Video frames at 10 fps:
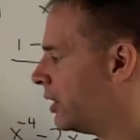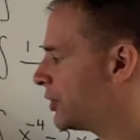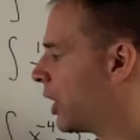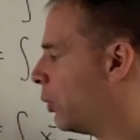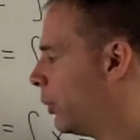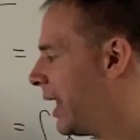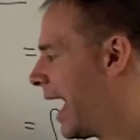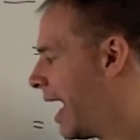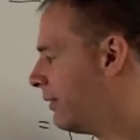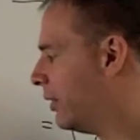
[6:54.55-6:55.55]
So we would
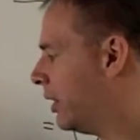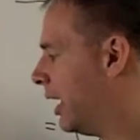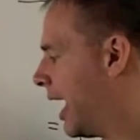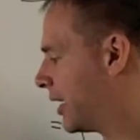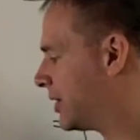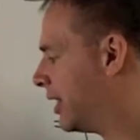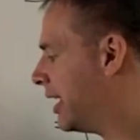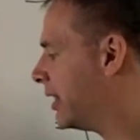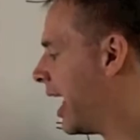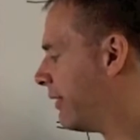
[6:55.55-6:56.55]
have x to the
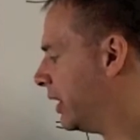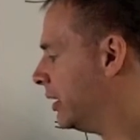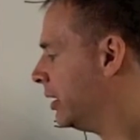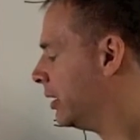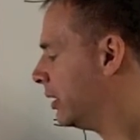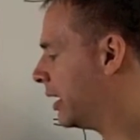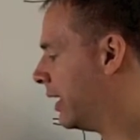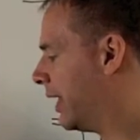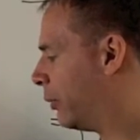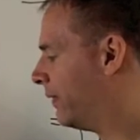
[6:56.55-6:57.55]
11,
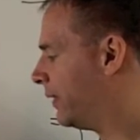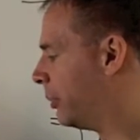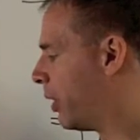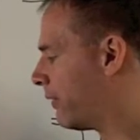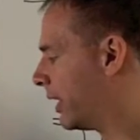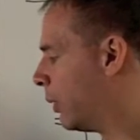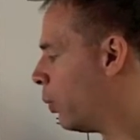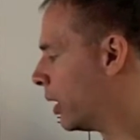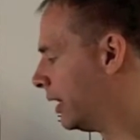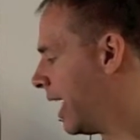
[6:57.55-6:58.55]
okay, then we flip over to get
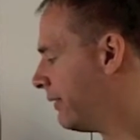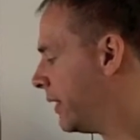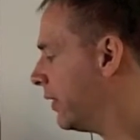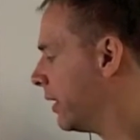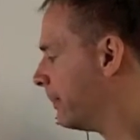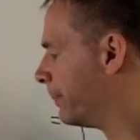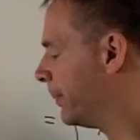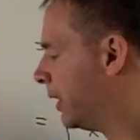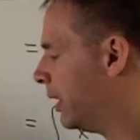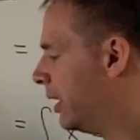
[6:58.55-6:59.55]
1 11th,
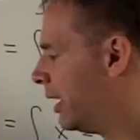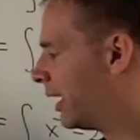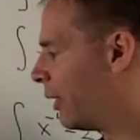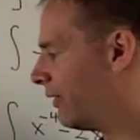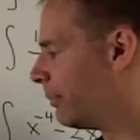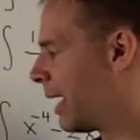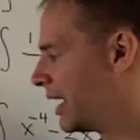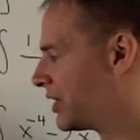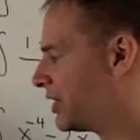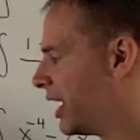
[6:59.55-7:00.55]
Okay, we have a
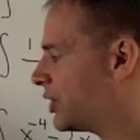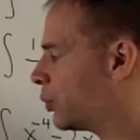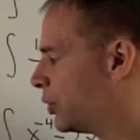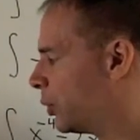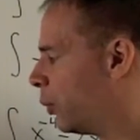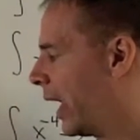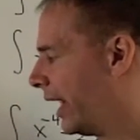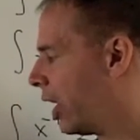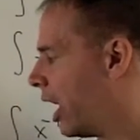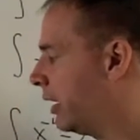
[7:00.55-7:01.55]
minus 6, which we
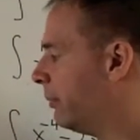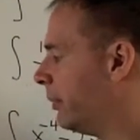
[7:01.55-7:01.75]
weighed on.